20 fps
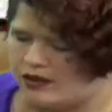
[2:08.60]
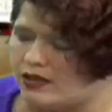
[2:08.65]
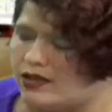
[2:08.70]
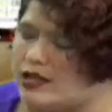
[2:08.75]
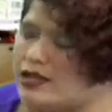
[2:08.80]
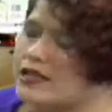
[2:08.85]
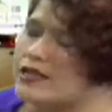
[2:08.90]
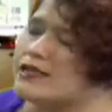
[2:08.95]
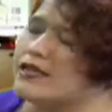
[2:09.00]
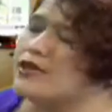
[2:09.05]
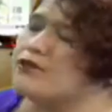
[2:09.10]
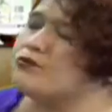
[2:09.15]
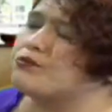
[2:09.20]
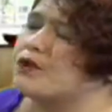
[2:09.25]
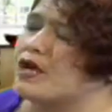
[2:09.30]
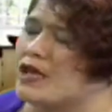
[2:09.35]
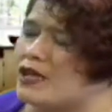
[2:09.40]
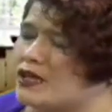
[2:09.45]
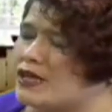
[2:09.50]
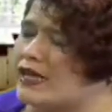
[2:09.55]
he is a
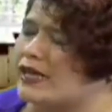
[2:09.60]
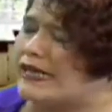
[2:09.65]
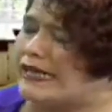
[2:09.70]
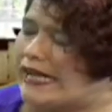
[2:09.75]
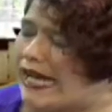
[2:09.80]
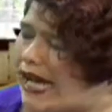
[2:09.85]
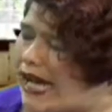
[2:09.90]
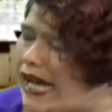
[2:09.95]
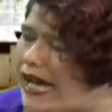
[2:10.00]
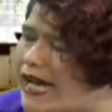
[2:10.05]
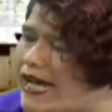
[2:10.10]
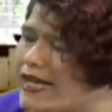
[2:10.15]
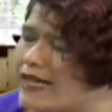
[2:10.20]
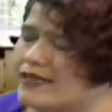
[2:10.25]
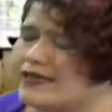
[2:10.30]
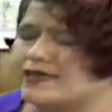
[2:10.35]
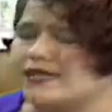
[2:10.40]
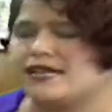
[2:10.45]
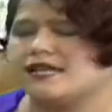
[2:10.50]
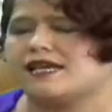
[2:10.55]
regular guy
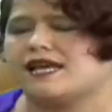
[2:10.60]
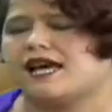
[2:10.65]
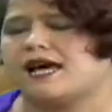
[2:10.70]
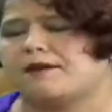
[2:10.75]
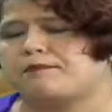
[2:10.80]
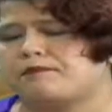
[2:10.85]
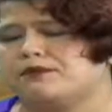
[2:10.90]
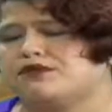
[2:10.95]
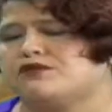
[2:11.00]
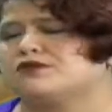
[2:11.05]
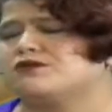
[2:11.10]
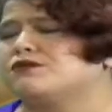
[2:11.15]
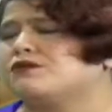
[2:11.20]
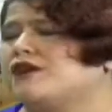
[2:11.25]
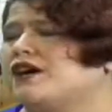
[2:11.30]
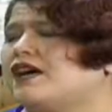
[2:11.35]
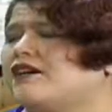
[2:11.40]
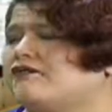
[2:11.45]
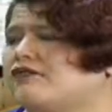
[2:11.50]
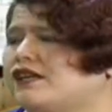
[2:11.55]
that happens to
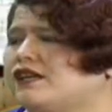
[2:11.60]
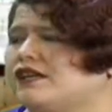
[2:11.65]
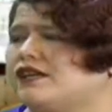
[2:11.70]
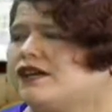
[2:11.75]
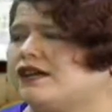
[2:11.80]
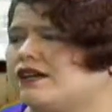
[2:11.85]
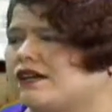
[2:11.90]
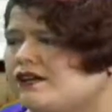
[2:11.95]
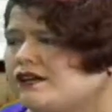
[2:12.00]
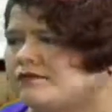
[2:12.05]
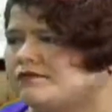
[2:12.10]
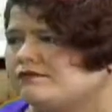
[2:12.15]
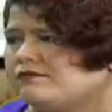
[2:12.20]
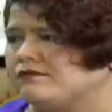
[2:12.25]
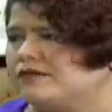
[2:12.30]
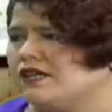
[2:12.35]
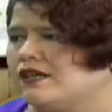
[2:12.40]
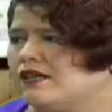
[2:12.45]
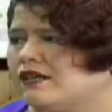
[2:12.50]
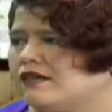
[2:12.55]
have a um,
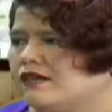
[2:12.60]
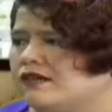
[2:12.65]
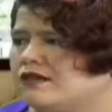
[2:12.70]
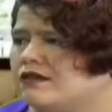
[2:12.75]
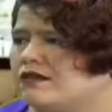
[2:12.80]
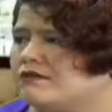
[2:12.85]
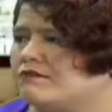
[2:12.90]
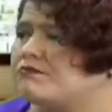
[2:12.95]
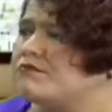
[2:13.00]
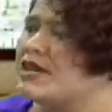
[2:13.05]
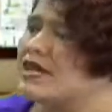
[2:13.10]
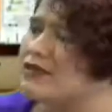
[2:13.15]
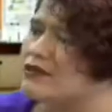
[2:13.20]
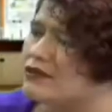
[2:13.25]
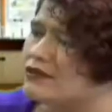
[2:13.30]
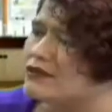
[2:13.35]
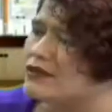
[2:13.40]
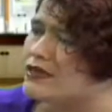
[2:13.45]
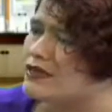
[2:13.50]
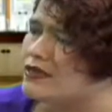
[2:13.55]

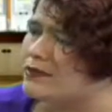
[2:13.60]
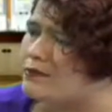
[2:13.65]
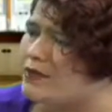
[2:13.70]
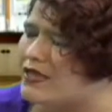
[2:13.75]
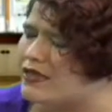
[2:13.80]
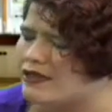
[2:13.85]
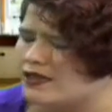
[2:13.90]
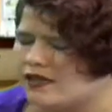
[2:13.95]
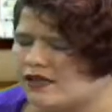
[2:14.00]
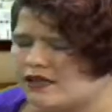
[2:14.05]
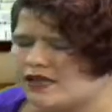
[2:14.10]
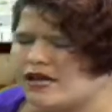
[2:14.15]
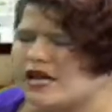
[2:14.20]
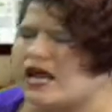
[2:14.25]
mental disability, and